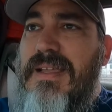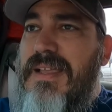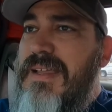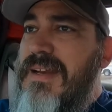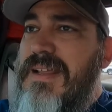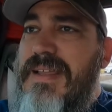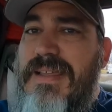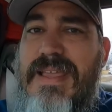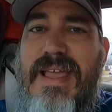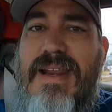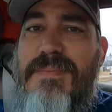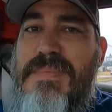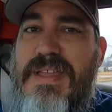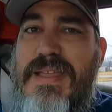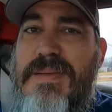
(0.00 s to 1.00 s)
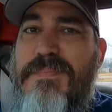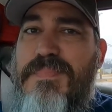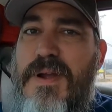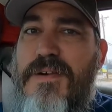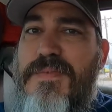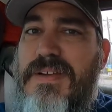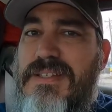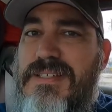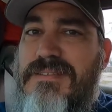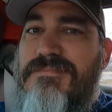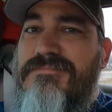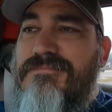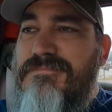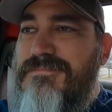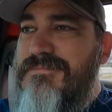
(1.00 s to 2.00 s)
it ain't gotta be perfect,
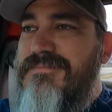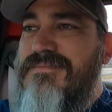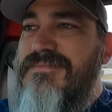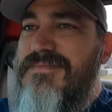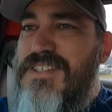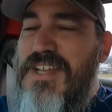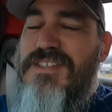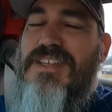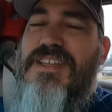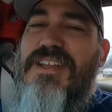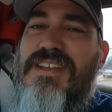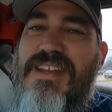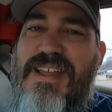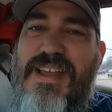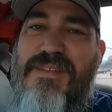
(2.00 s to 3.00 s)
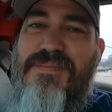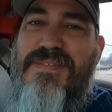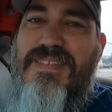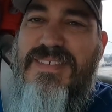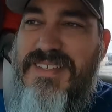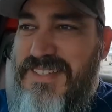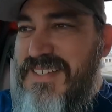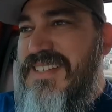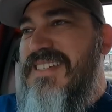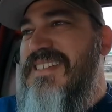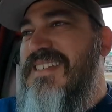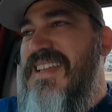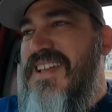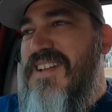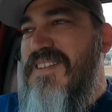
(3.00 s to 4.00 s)
just good enough.
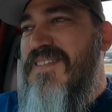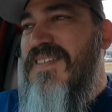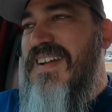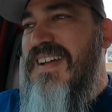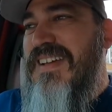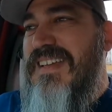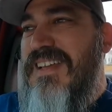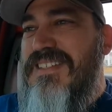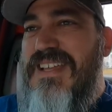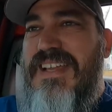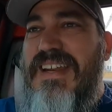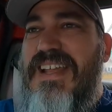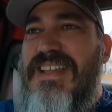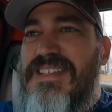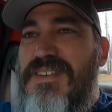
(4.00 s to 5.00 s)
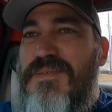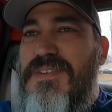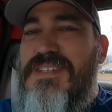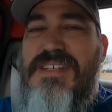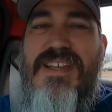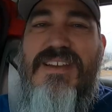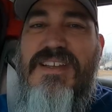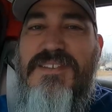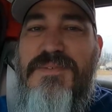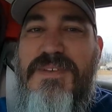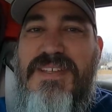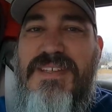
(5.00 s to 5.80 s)
So uh, y'all take it easy, and we'll see y'all next